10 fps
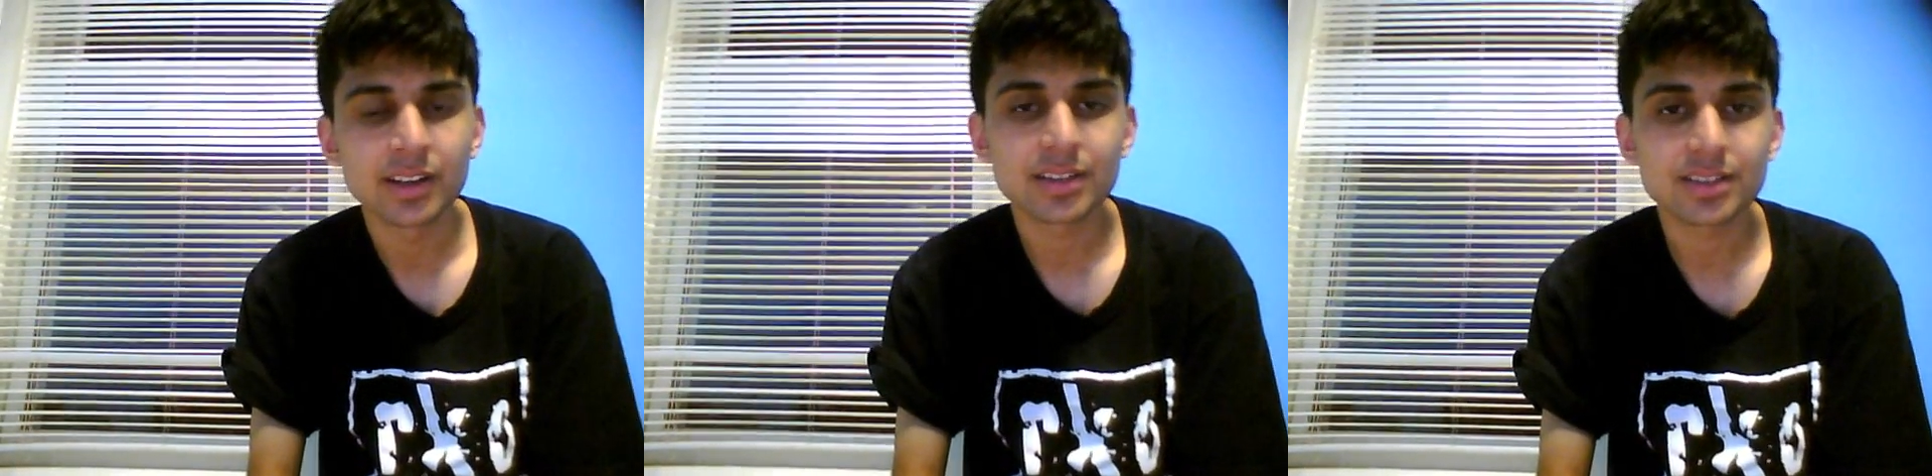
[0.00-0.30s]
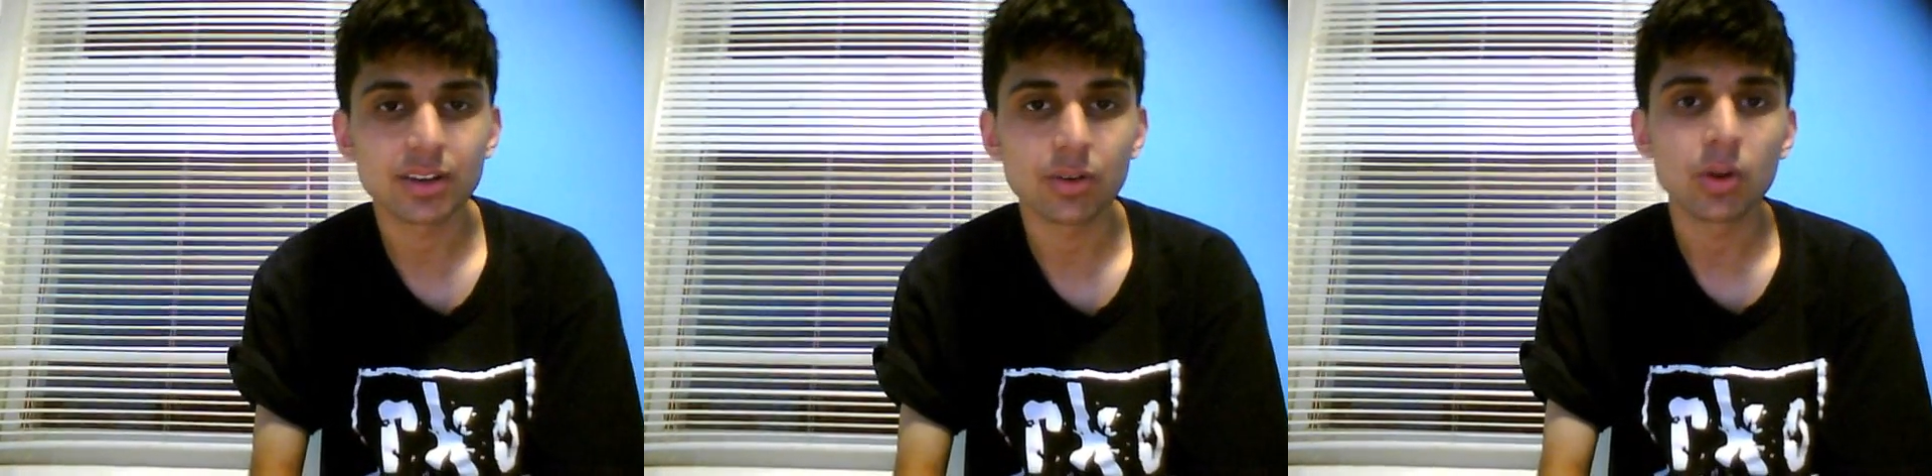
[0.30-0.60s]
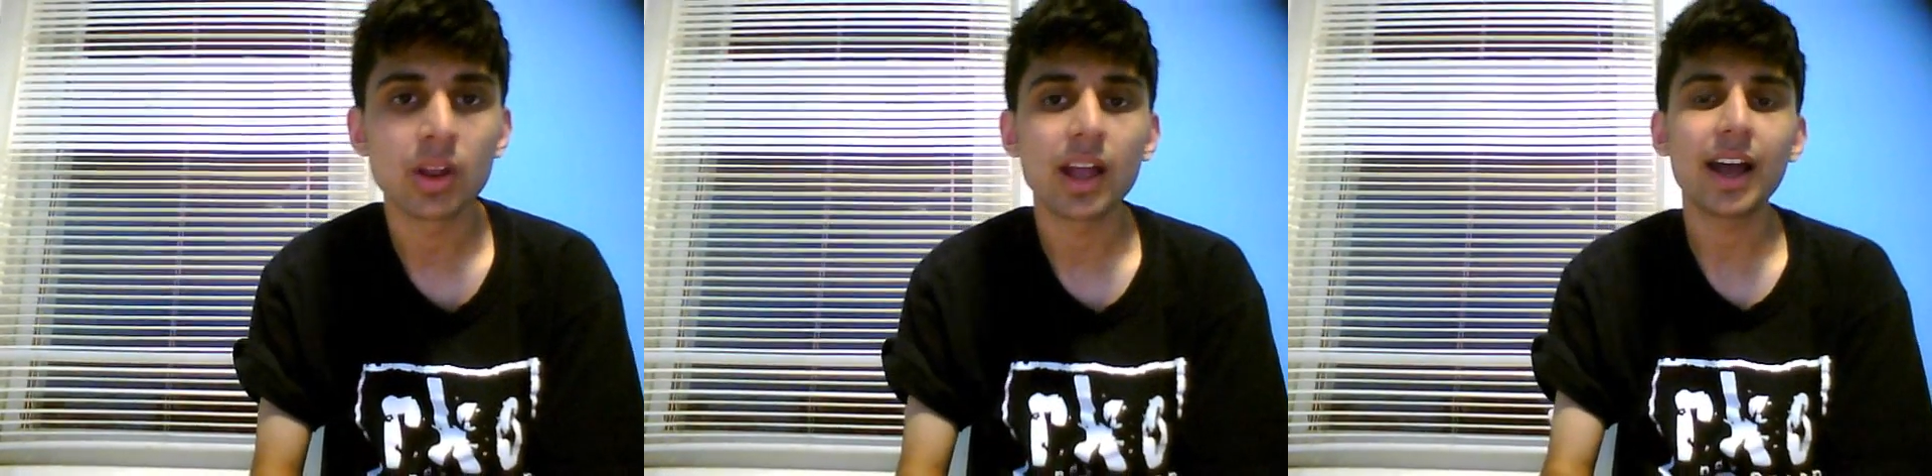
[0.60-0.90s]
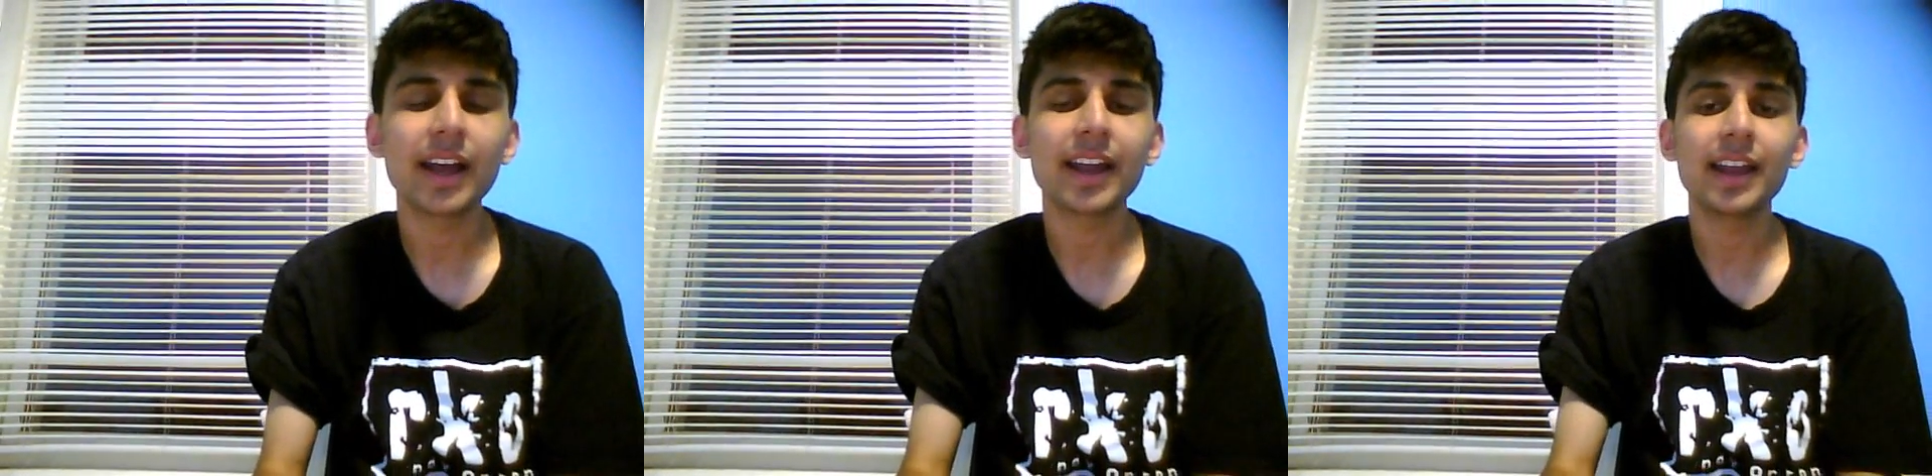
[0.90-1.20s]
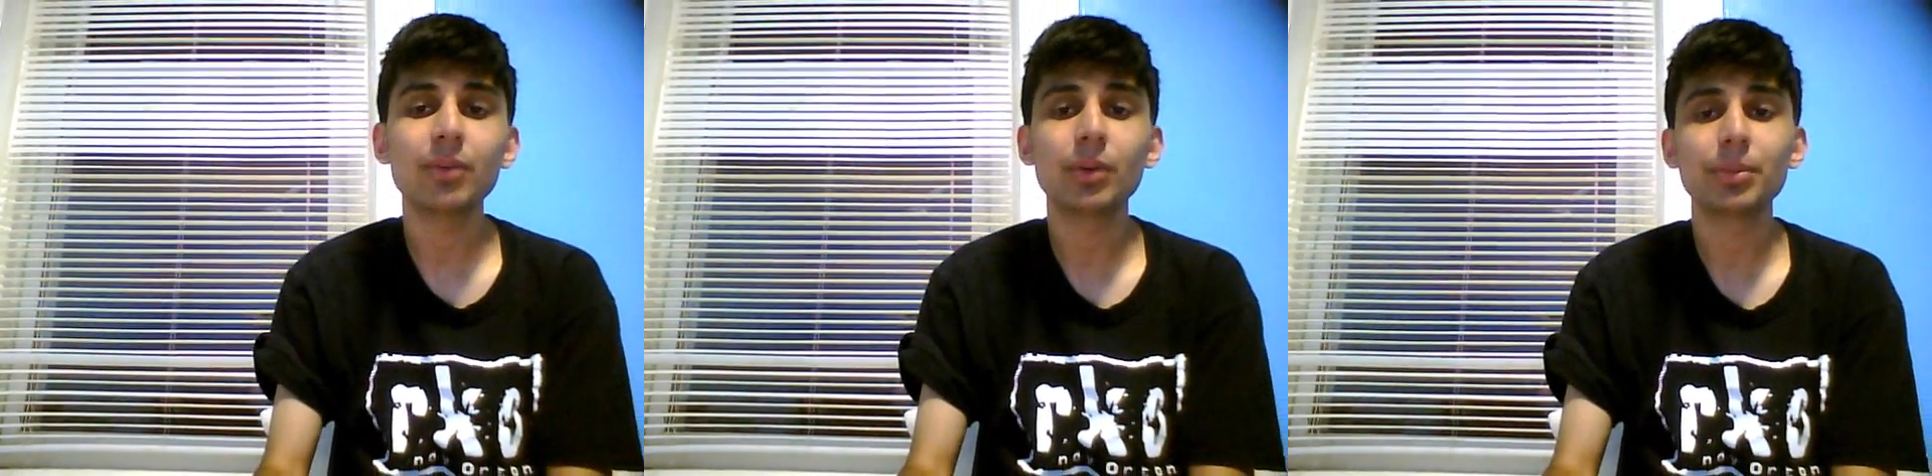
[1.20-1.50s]
So I
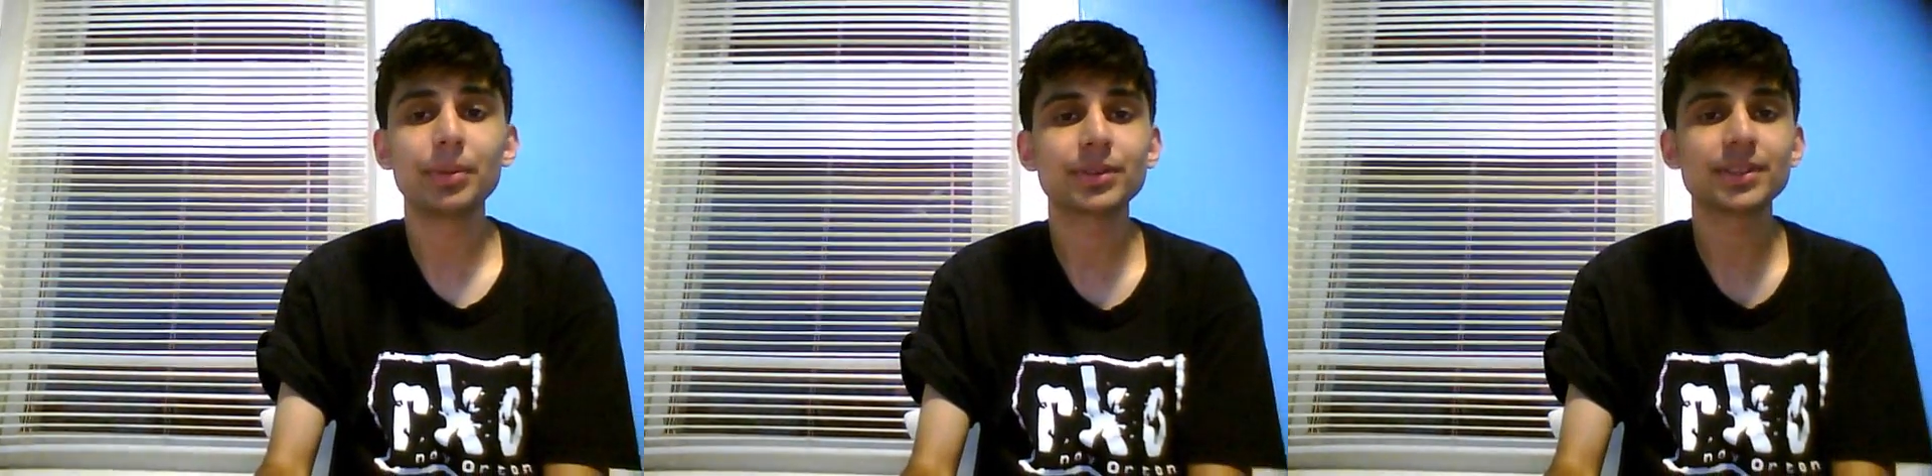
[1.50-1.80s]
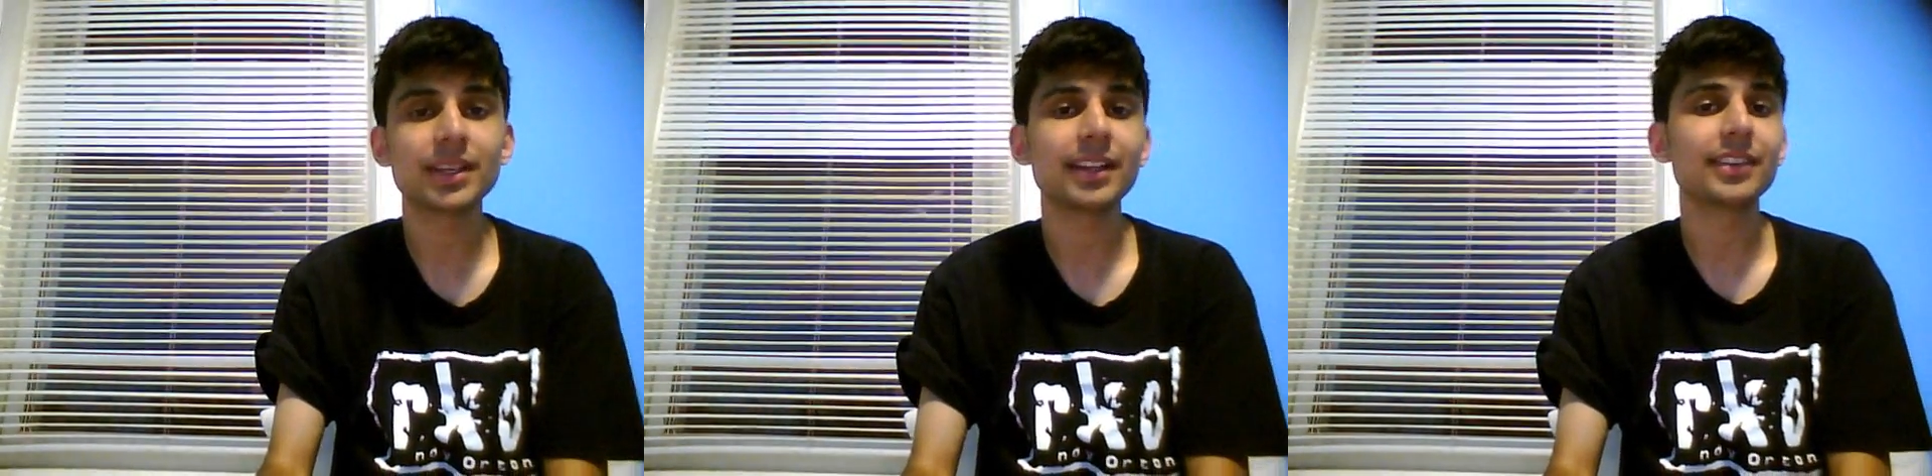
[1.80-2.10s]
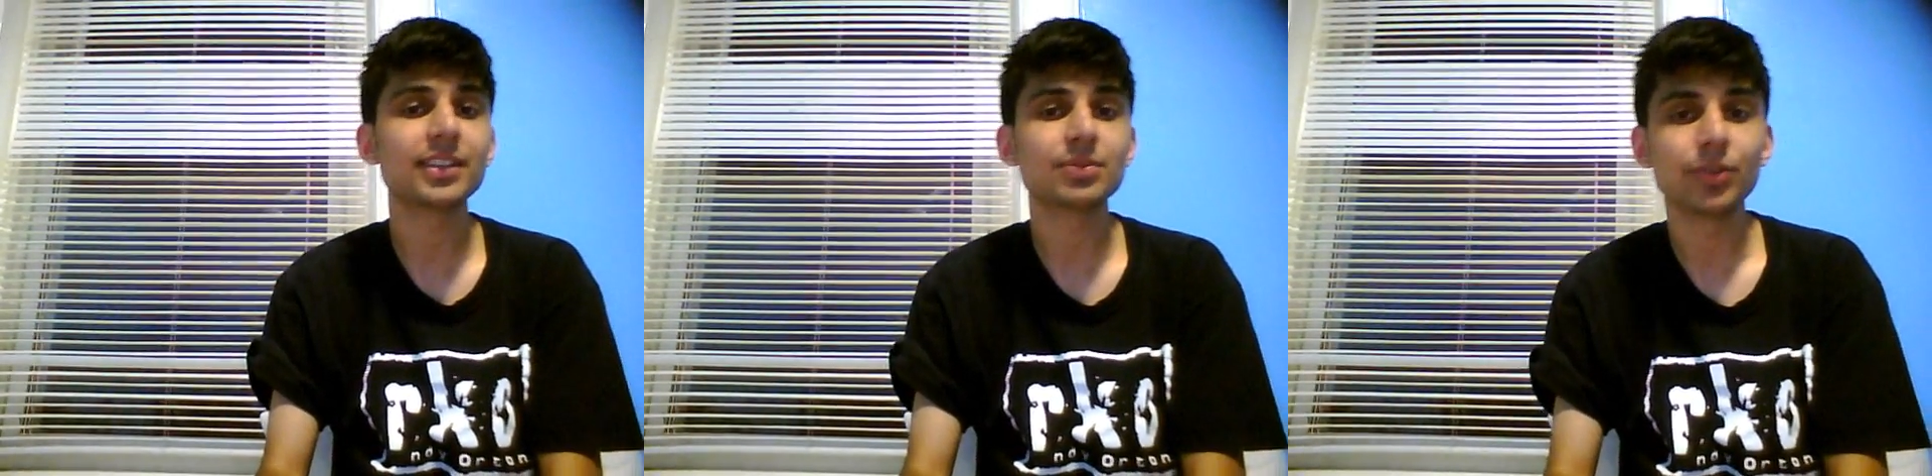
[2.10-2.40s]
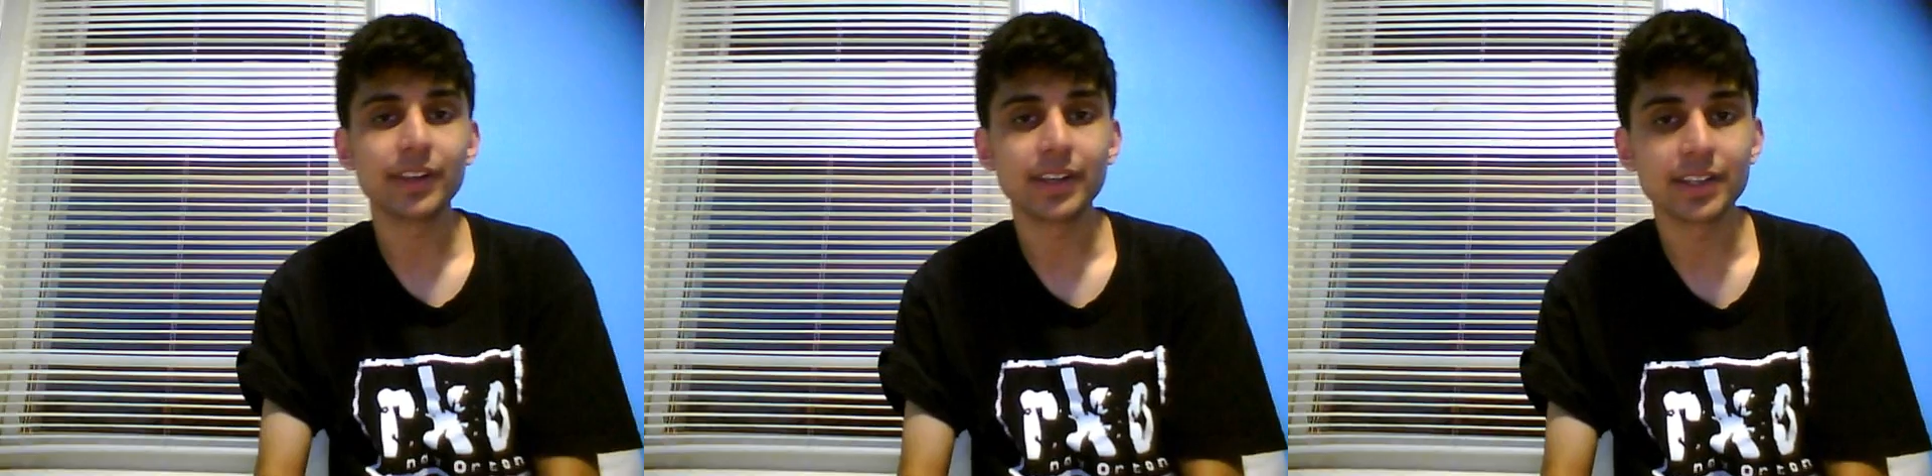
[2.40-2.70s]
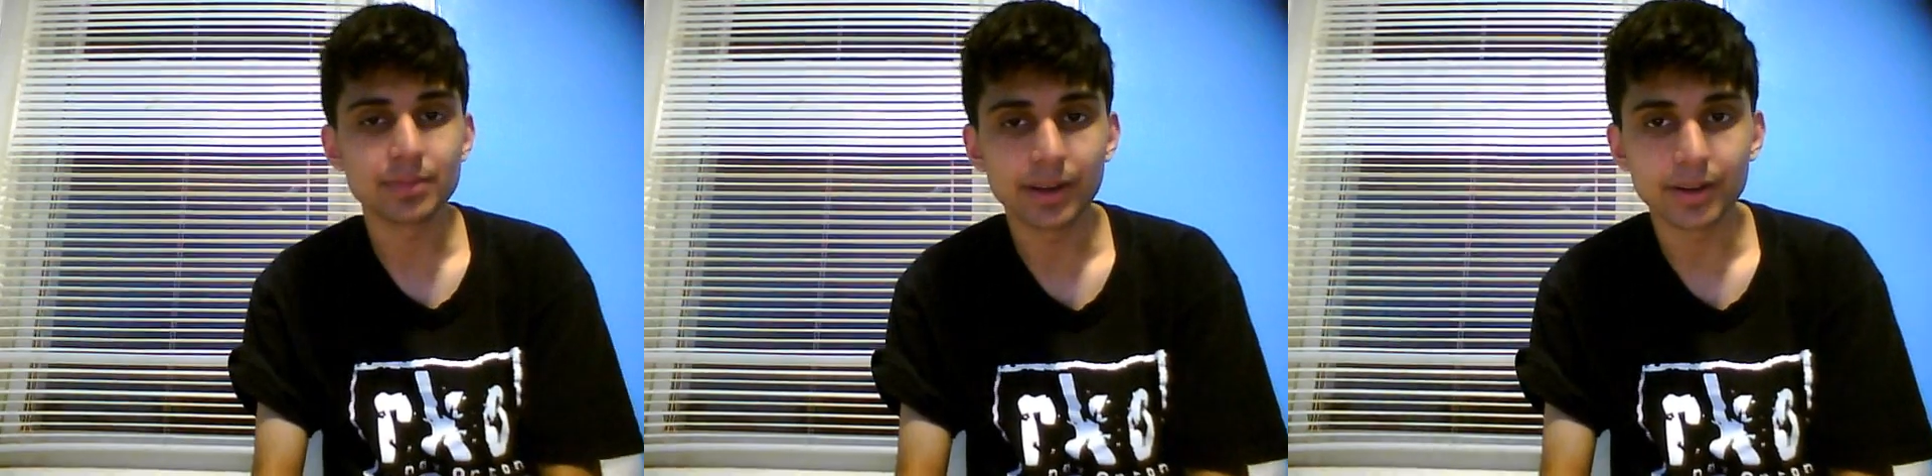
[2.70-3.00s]
hate when people say that this movie is
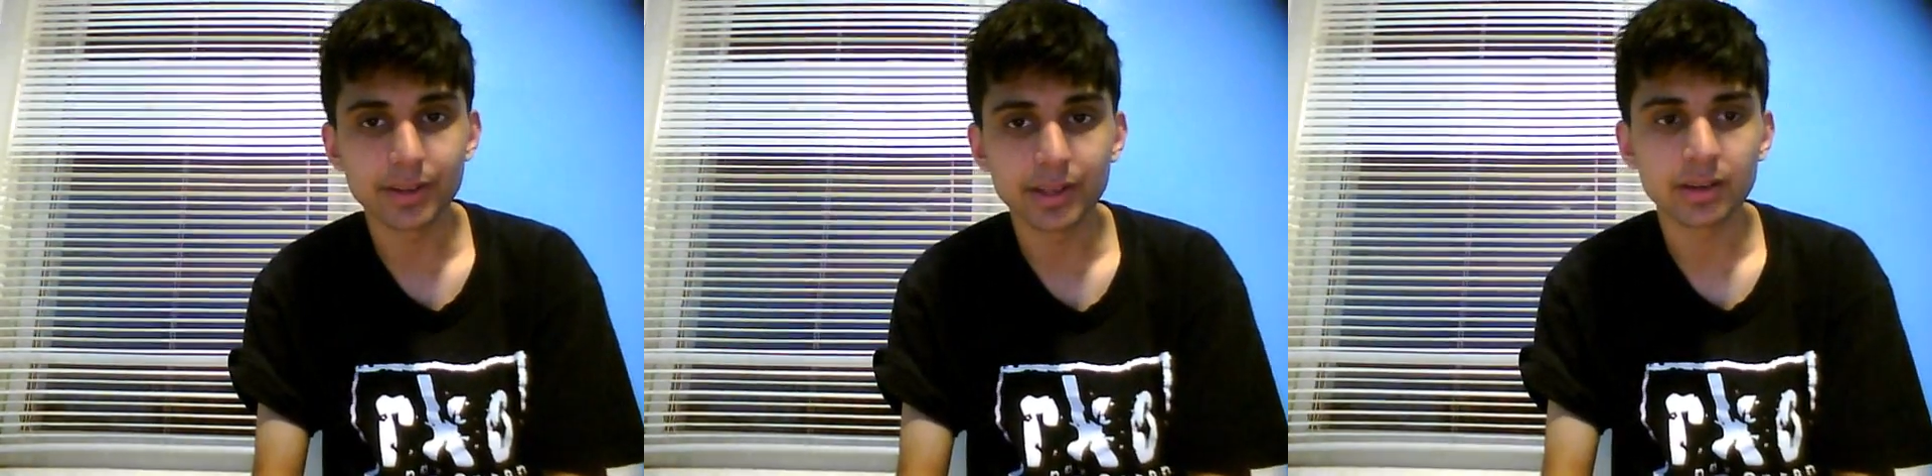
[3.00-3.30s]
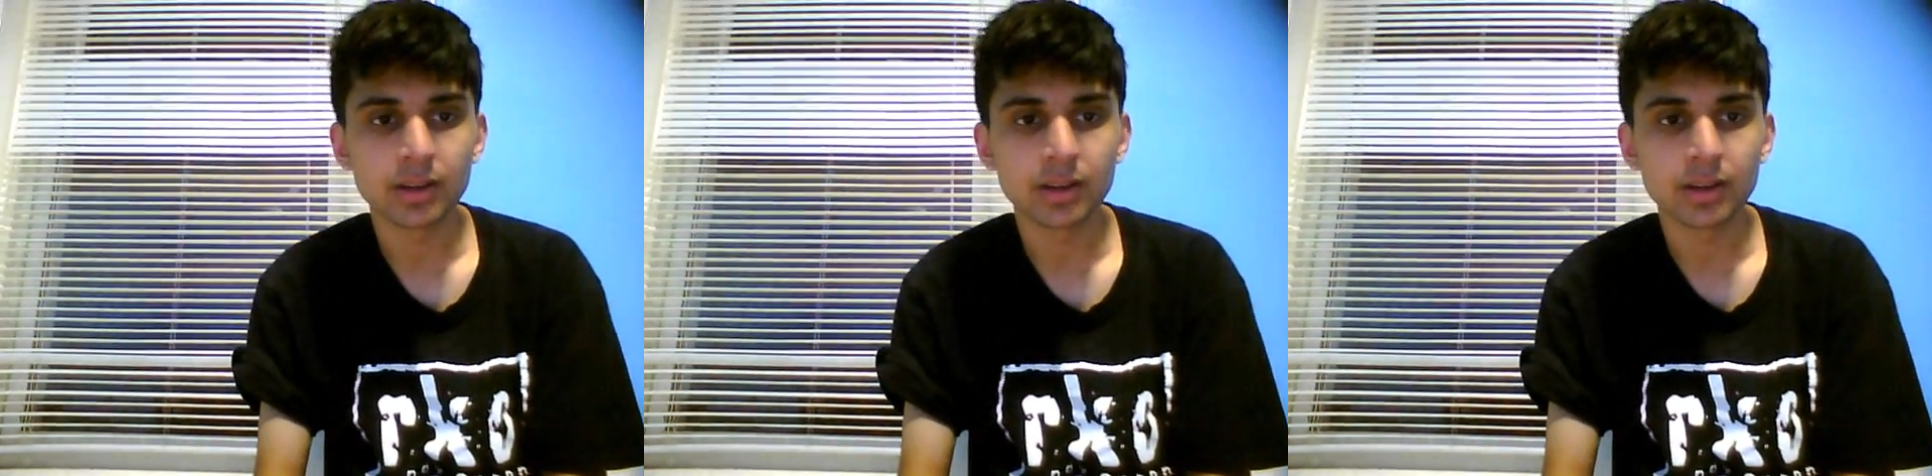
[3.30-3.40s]
better than